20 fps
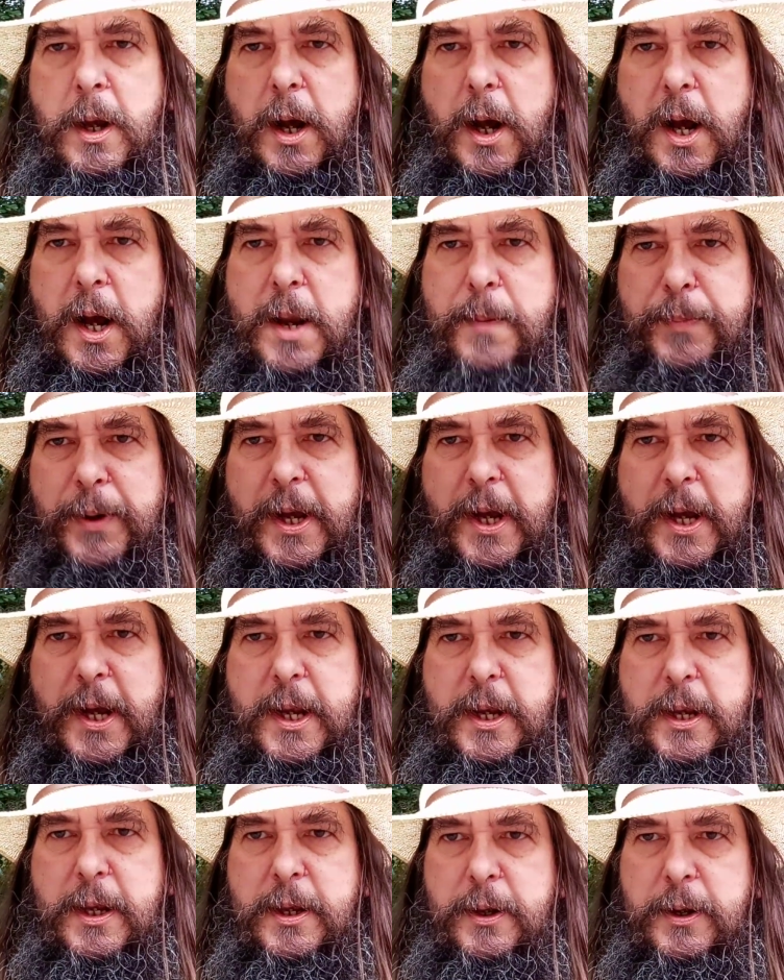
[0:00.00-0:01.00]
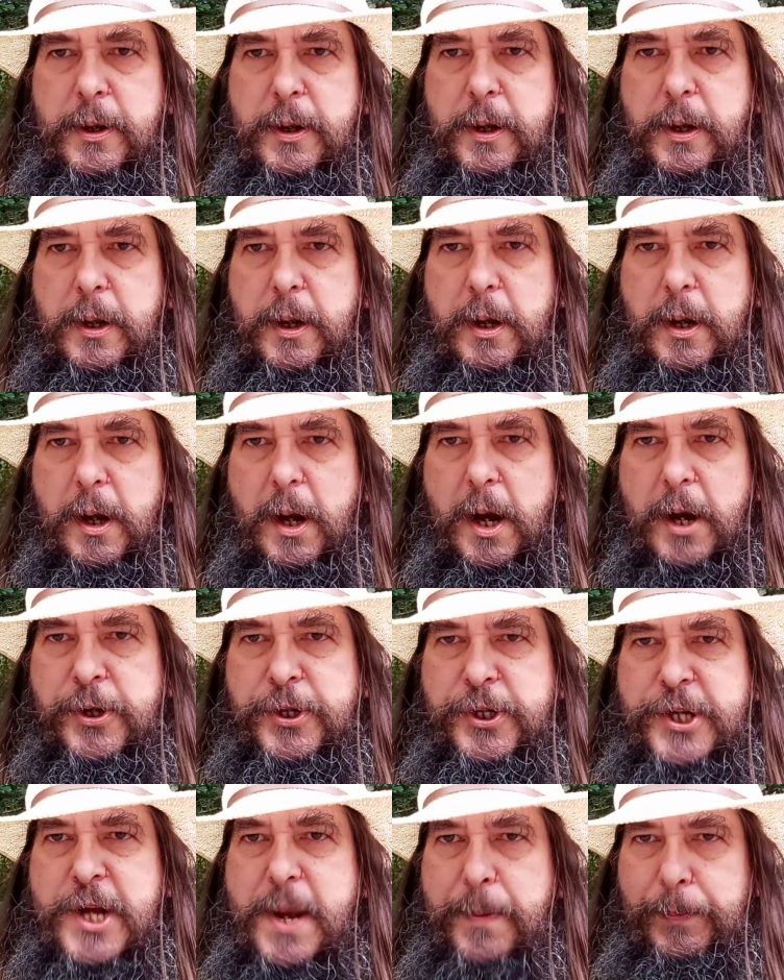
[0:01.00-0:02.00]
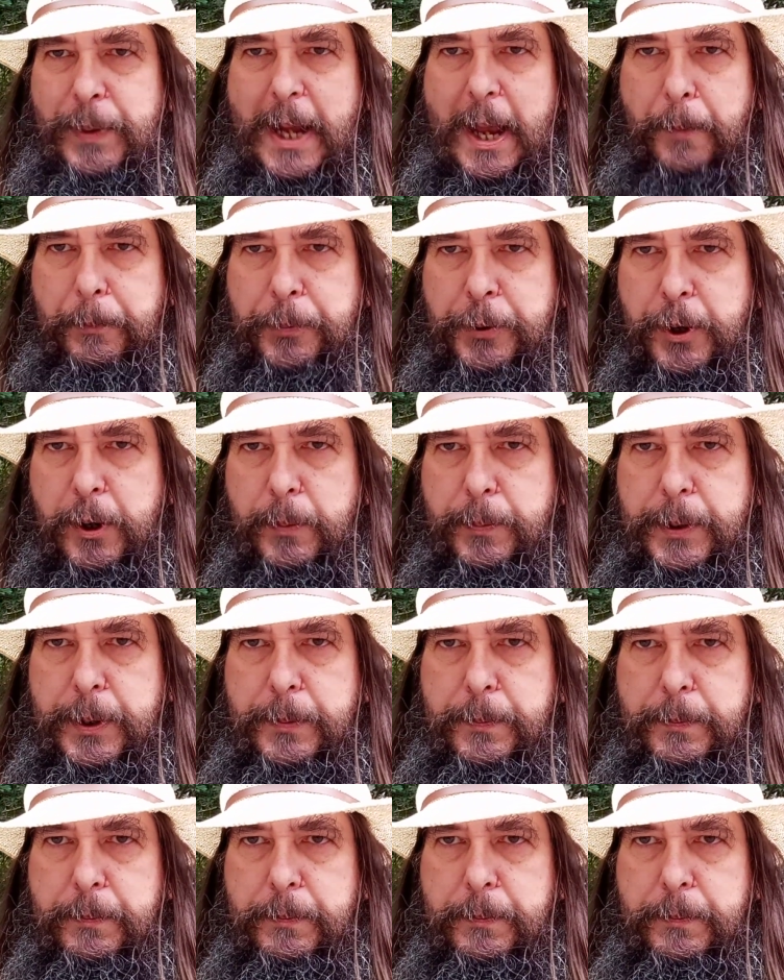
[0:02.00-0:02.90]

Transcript: I buy a cheap laptop,